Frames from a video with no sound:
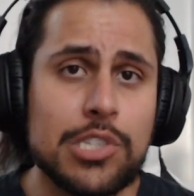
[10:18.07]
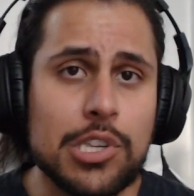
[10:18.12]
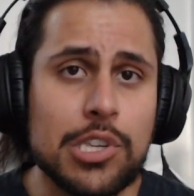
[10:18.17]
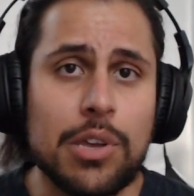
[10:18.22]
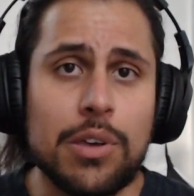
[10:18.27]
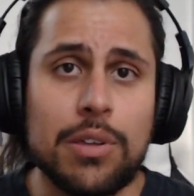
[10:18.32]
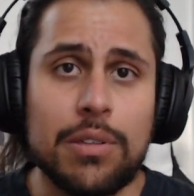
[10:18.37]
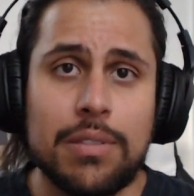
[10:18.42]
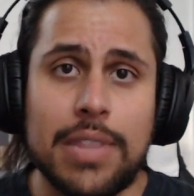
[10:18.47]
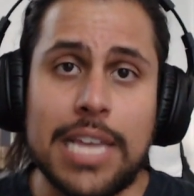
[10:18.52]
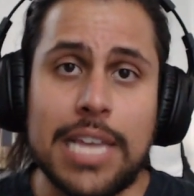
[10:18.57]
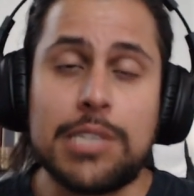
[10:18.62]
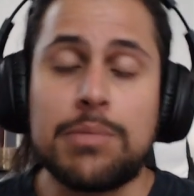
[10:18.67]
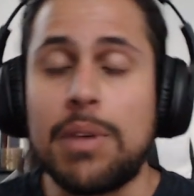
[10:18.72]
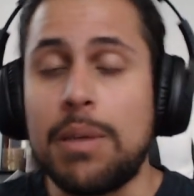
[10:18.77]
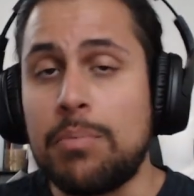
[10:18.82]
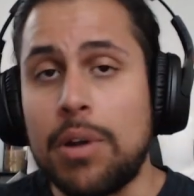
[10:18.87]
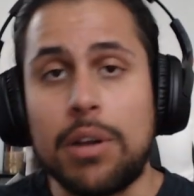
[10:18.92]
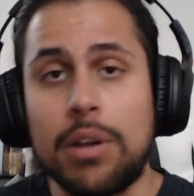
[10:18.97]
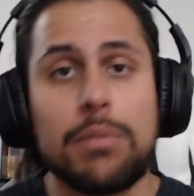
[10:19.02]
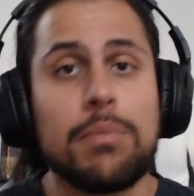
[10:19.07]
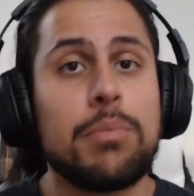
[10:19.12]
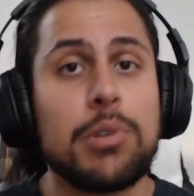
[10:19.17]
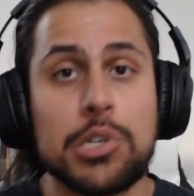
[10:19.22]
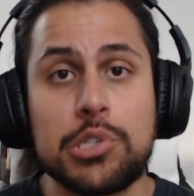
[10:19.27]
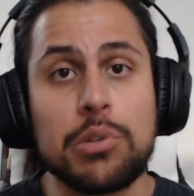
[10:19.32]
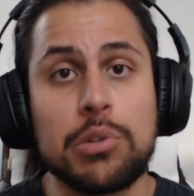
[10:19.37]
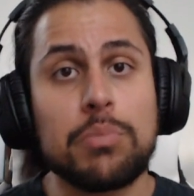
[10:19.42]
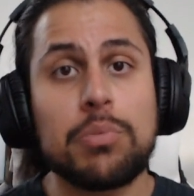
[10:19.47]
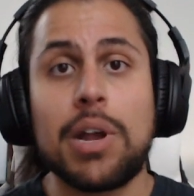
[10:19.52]
So that's my pro-
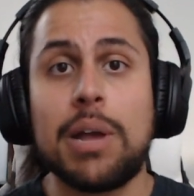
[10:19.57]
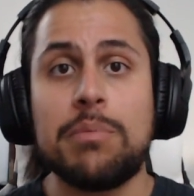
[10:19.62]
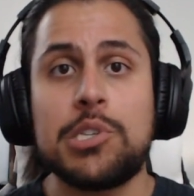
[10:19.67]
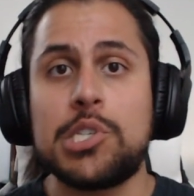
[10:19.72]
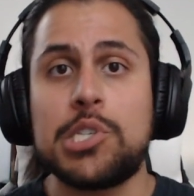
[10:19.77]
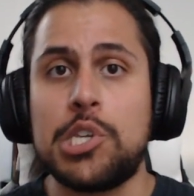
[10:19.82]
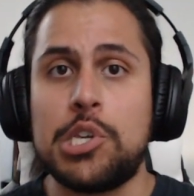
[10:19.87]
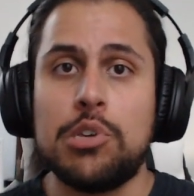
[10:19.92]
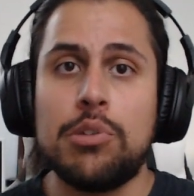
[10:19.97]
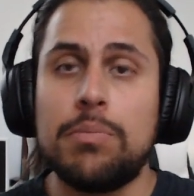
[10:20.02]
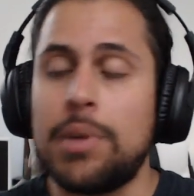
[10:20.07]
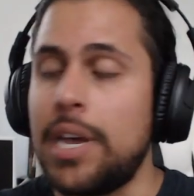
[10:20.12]
personal promise to you.